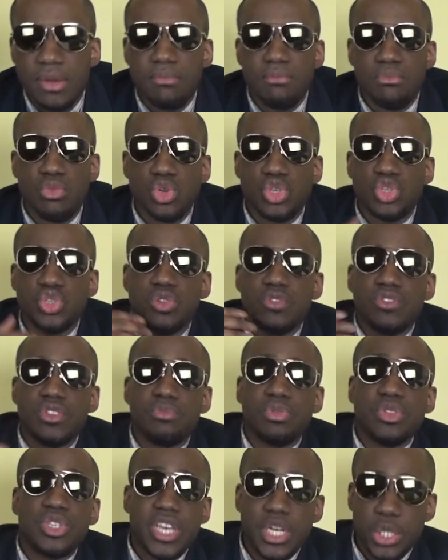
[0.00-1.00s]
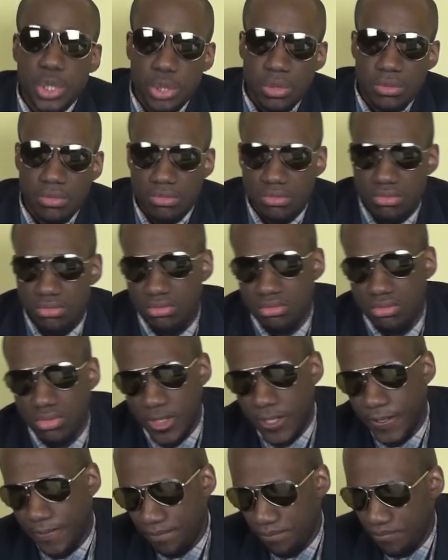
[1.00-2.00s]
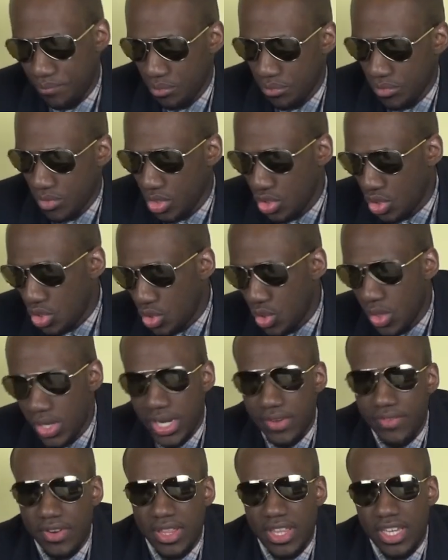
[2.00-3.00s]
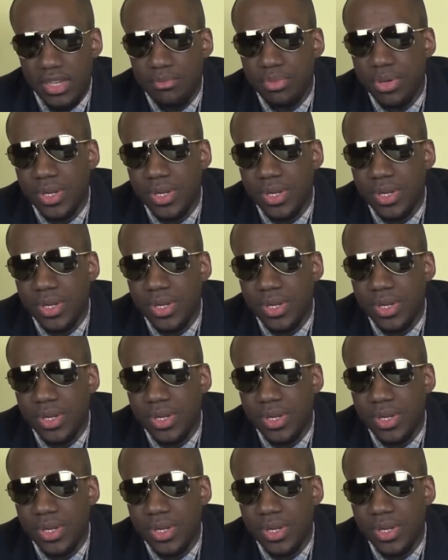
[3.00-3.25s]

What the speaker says: most of the possession, and everything.